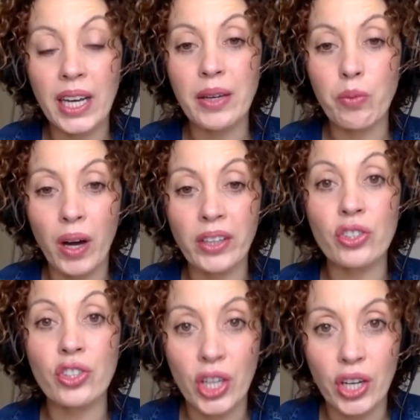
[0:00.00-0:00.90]

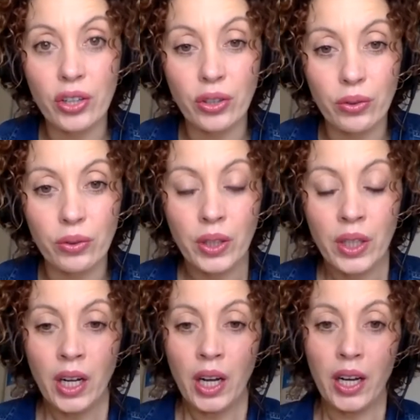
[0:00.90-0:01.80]
One Journal,
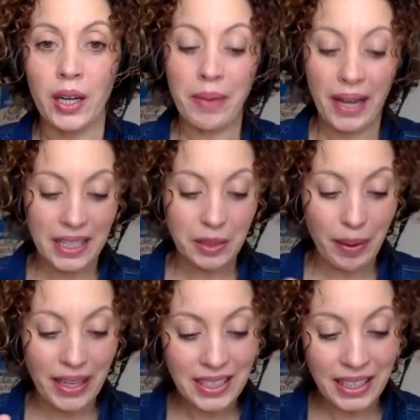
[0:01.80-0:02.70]
and it's
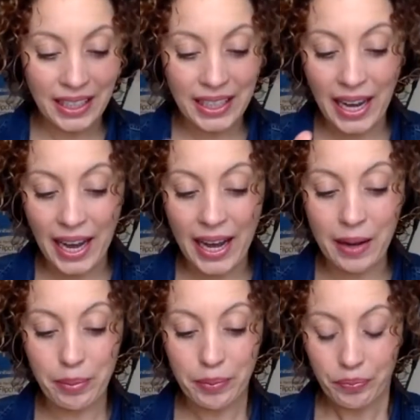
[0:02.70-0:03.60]
basically an
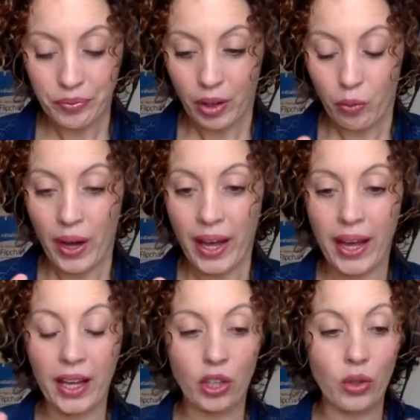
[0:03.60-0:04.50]
app
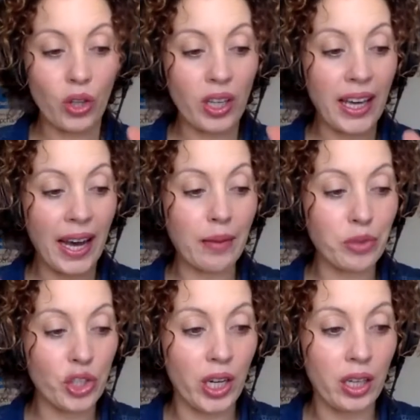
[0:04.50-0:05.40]
where you can
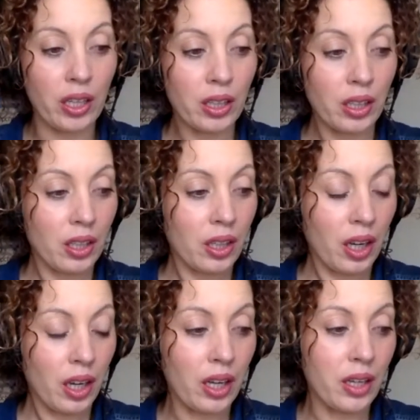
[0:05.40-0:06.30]
capture
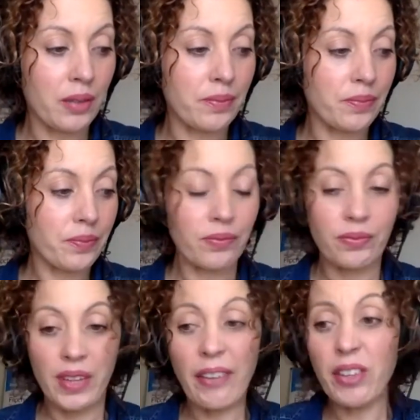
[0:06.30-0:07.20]

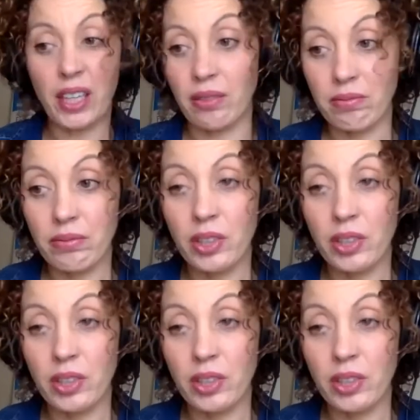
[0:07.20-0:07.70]
everything.